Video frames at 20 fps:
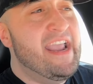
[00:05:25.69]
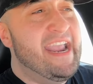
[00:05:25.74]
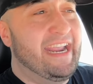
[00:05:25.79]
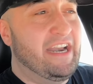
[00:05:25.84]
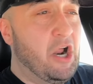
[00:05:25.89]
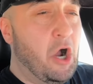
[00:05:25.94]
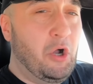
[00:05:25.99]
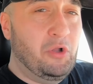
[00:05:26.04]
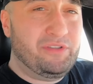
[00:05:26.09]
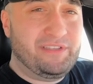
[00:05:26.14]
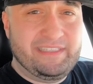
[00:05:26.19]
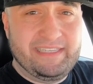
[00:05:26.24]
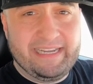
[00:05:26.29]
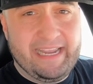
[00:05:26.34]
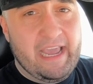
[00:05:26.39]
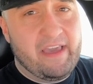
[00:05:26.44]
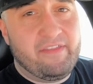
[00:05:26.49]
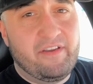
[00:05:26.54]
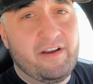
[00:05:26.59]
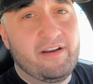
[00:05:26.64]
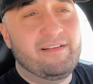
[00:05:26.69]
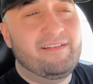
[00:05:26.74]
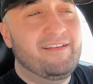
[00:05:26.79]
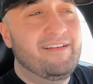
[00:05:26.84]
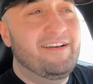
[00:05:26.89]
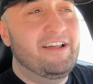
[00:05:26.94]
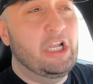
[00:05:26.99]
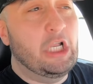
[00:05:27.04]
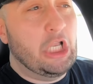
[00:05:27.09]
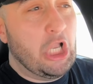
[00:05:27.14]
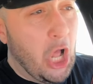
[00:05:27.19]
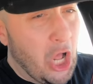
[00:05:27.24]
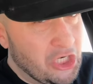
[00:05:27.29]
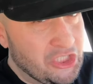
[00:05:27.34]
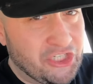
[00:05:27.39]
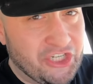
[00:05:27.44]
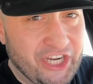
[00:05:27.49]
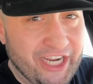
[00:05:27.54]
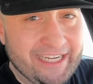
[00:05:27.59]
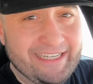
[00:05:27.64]
it holds together
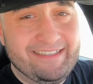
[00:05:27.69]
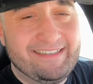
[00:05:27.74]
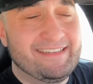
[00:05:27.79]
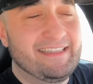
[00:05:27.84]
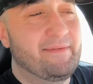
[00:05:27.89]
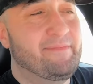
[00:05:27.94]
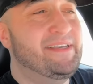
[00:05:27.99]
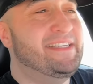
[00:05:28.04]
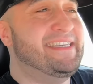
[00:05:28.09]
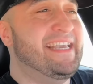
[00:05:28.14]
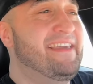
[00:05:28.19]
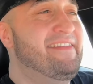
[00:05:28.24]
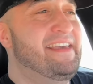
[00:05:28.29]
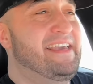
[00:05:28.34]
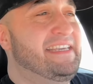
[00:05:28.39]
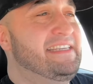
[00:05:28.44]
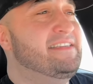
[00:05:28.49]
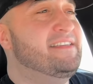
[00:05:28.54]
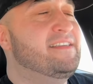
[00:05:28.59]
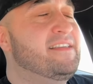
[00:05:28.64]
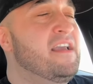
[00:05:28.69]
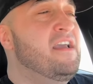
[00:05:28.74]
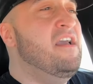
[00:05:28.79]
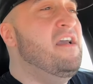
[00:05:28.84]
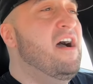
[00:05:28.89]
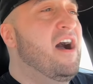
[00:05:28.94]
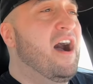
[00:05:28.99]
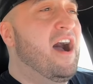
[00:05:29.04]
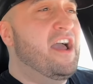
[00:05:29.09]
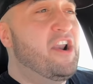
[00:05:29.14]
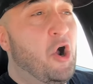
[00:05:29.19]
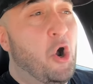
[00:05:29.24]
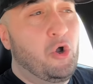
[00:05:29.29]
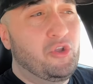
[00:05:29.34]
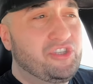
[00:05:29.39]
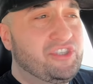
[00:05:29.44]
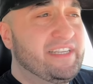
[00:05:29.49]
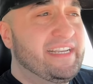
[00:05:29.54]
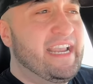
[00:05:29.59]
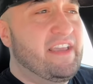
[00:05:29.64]
launching, let me say this, it
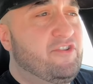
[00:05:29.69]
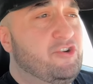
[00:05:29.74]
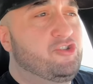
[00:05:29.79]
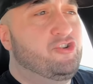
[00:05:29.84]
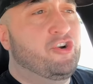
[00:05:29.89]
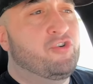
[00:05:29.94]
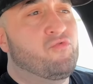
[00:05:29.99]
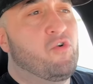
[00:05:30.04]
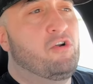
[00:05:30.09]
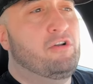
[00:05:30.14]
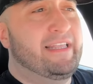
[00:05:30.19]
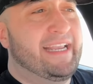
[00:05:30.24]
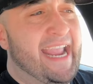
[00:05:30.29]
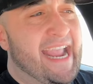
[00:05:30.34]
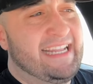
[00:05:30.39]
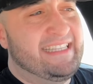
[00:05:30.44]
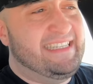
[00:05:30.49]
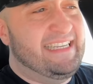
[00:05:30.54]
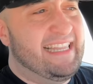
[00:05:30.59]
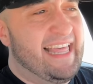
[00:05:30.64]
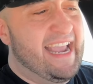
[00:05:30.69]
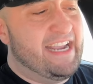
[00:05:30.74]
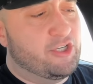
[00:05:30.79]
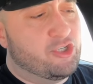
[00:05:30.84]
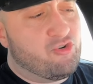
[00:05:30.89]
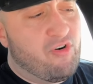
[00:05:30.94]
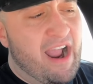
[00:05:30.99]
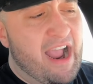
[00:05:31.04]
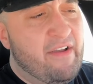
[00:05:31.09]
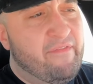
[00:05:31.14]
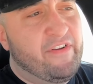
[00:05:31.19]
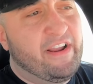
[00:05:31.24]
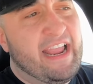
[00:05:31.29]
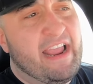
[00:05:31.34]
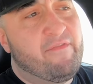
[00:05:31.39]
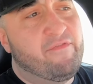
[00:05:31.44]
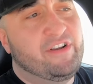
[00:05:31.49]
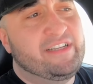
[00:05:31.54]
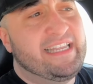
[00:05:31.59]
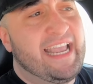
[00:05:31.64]
holds together during rolling anti-lag. Driving
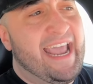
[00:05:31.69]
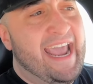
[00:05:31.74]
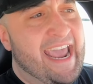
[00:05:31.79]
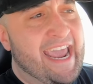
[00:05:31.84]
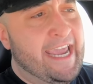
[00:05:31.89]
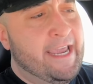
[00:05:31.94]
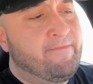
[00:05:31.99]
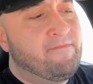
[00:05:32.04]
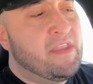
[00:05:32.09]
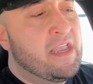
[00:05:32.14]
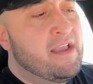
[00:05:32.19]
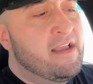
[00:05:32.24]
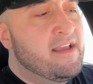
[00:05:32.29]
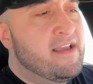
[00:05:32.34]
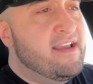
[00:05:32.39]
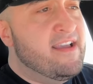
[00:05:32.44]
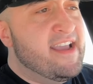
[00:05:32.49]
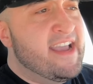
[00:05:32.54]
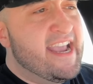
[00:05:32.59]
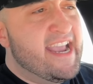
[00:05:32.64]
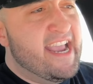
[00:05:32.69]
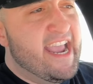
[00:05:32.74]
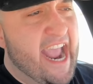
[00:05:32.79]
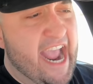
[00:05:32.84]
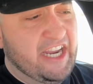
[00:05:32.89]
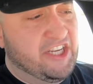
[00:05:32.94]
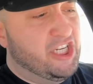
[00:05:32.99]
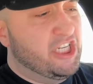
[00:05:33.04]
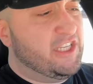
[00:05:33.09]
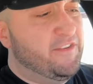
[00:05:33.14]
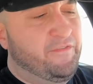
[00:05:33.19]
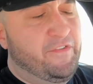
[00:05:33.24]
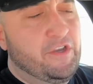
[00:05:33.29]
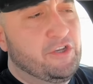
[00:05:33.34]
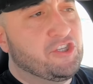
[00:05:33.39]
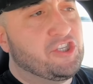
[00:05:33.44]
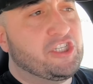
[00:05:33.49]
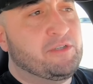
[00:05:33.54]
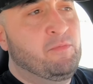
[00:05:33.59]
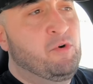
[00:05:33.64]
every day, it just
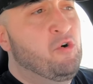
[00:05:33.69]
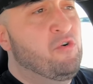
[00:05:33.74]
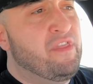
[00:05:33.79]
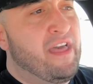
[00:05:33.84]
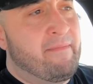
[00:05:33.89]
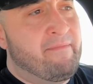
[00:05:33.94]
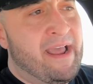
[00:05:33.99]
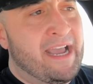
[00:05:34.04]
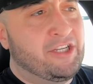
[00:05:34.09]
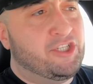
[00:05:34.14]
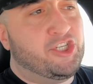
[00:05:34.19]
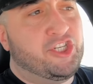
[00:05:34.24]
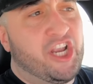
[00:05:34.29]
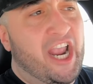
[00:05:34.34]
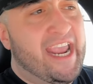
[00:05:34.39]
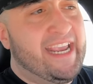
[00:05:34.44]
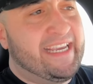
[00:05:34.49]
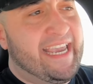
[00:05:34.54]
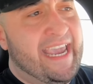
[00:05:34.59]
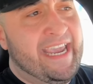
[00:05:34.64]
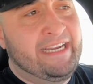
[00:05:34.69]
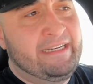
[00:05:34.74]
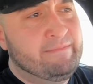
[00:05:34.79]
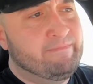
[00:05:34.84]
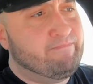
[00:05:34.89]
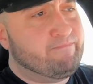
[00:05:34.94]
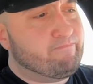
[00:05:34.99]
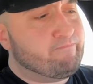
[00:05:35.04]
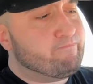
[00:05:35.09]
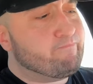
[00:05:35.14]
feels smooth. I'm not shaking.